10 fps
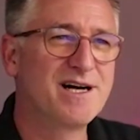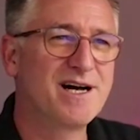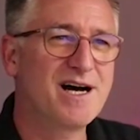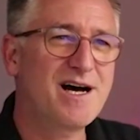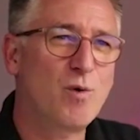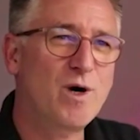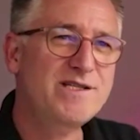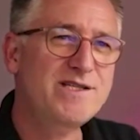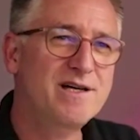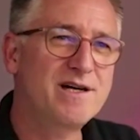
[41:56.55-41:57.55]
What is
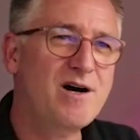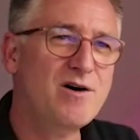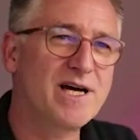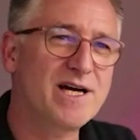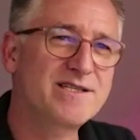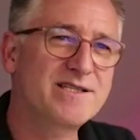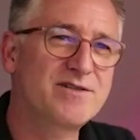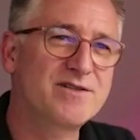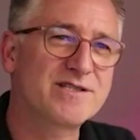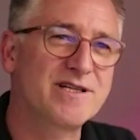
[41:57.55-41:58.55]
it? Oh, that's
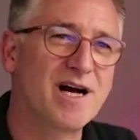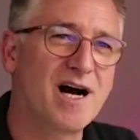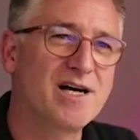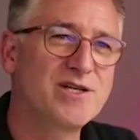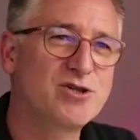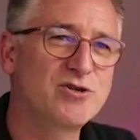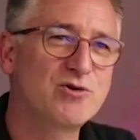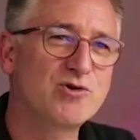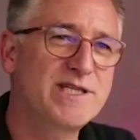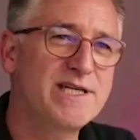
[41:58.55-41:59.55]
interesting. I should go
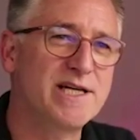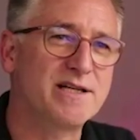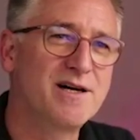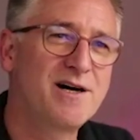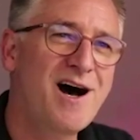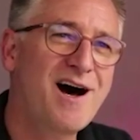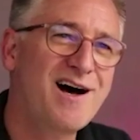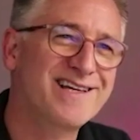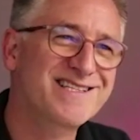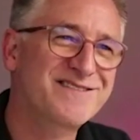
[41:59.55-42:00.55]
see it.
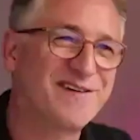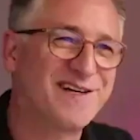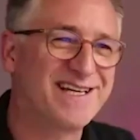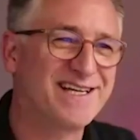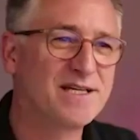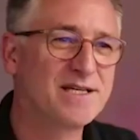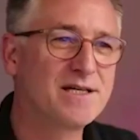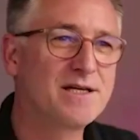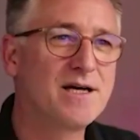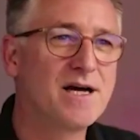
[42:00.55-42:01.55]
That's funny.
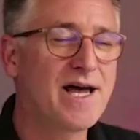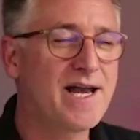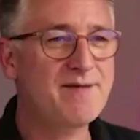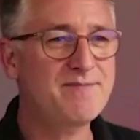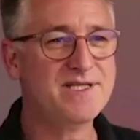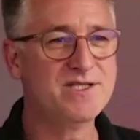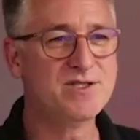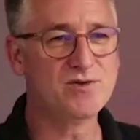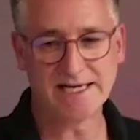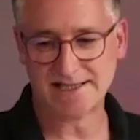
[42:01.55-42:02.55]
And I'm
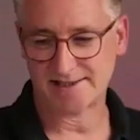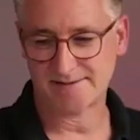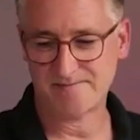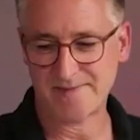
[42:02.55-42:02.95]
distracted.